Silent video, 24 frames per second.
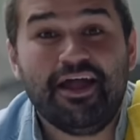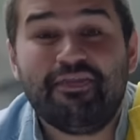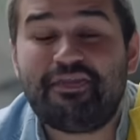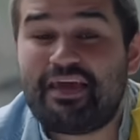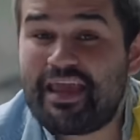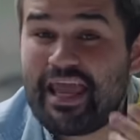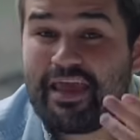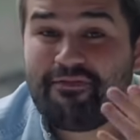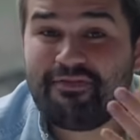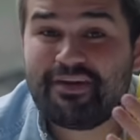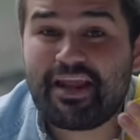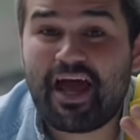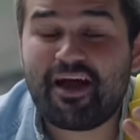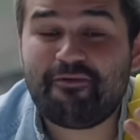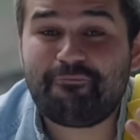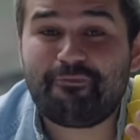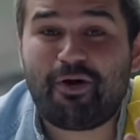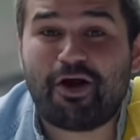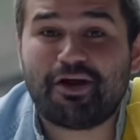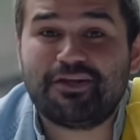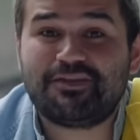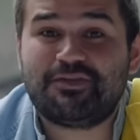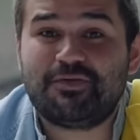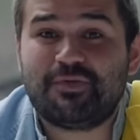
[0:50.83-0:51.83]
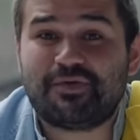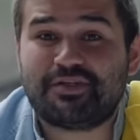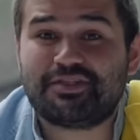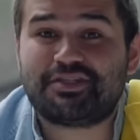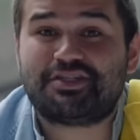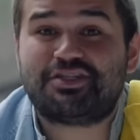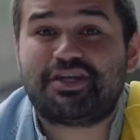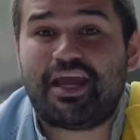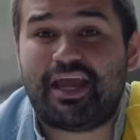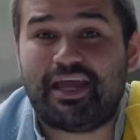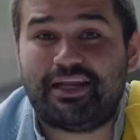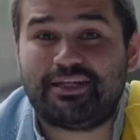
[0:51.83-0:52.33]
They even have PartsVu
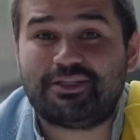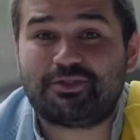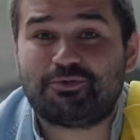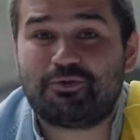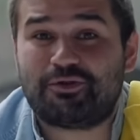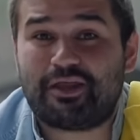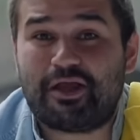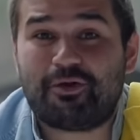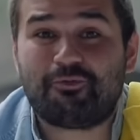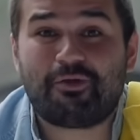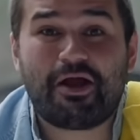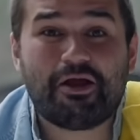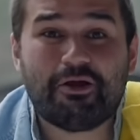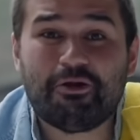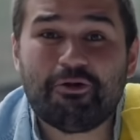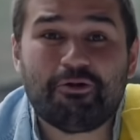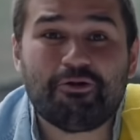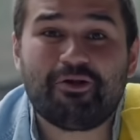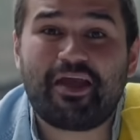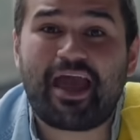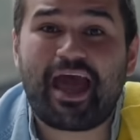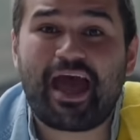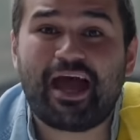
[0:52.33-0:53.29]
Exchange, where they regularly